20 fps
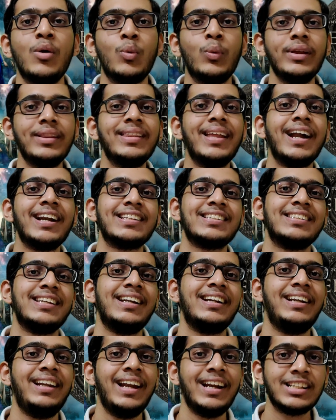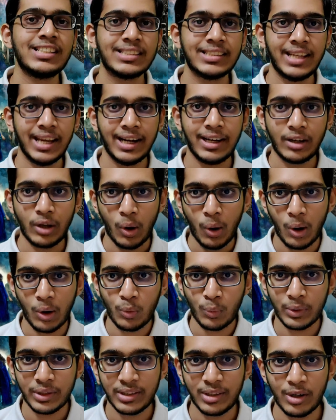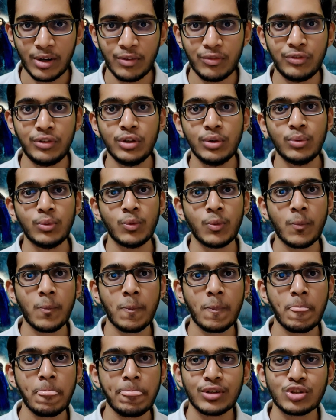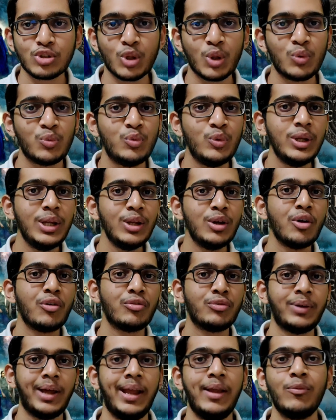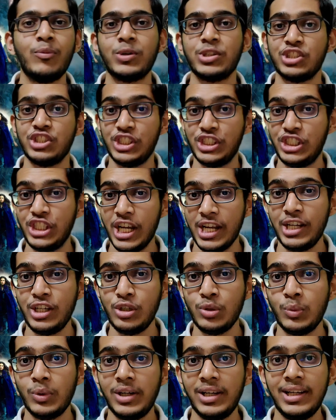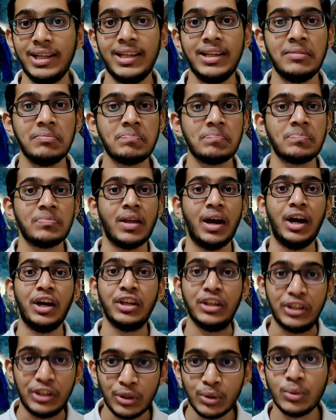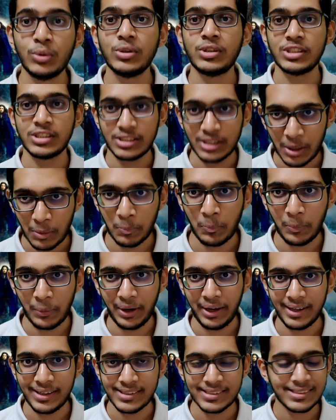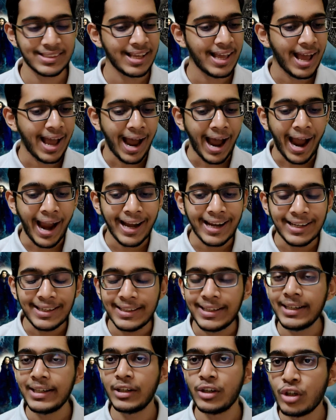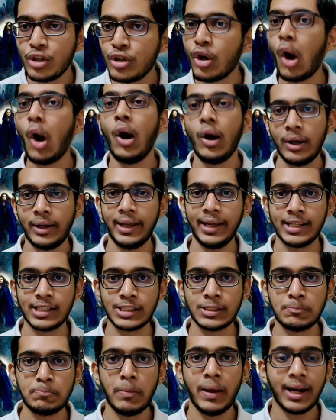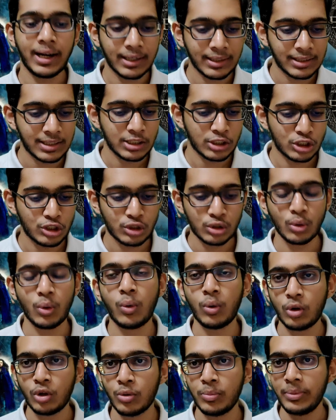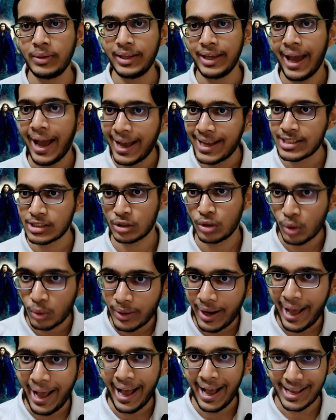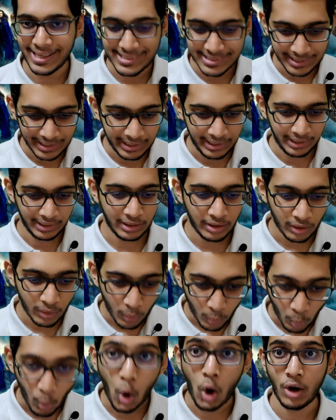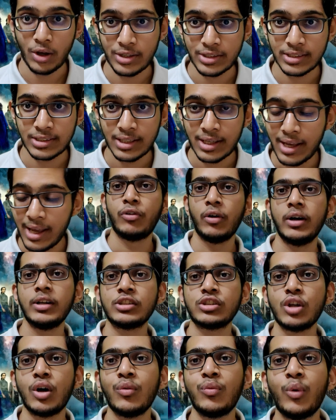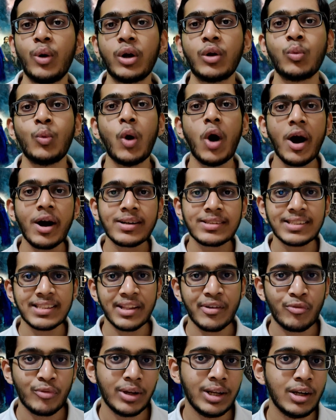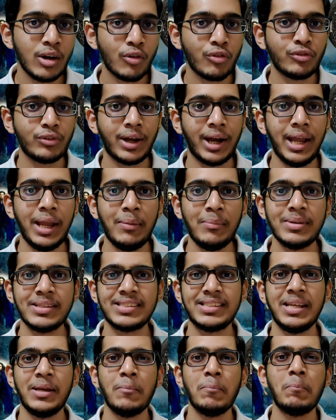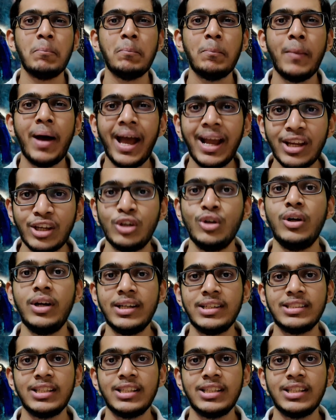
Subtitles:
With that said, let's get on with the review. So the Wheel of Time was genuinely a huge surprise. I did not expect this show to be as good as it was. First off, what works in the Wheel of Time is the immaculate